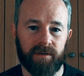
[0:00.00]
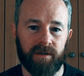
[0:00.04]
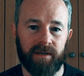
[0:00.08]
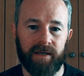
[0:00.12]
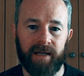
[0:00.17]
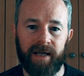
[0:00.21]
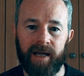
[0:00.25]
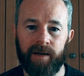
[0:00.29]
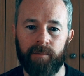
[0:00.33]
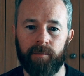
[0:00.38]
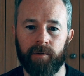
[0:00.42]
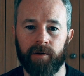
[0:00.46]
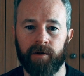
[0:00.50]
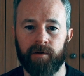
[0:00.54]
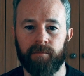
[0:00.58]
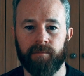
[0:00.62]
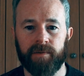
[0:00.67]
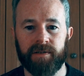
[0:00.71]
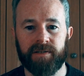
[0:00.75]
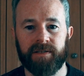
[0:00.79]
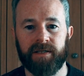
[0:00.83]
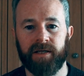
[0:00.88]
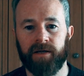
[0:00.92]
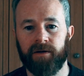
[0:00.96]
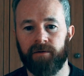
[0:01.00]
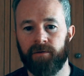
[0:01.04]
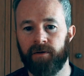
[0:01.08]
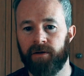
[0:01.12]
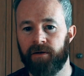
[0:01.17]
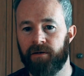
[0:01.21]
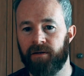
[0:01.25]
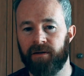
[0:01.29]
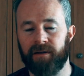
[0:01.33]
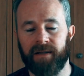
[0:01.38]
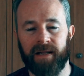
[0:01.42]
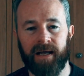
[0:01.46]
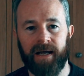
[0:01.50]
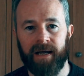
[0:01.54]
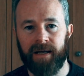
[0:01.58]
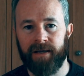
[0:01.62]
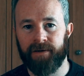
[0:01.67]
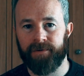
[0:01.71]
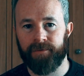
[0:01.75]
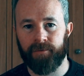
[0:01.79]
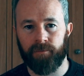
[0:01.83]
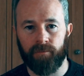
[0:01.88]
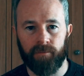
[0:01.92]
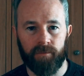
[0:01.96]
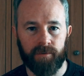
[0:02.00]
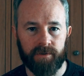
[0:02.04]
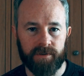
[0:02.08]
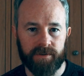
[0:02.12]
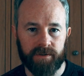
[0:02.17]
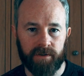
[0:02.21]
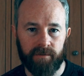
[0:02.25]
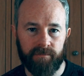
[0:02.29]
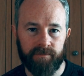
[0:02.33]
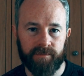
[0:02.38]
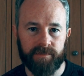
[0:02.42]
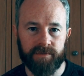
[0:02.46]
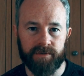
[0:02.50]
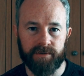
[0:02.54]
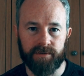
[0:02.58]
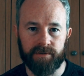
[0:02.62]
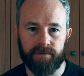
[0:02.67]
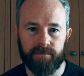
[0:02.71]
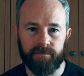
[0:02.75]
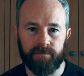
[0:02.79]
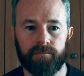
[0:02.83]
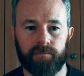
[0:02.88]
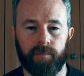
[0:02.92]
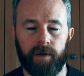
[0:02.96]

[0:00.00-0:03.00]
to labor, material, land, or services.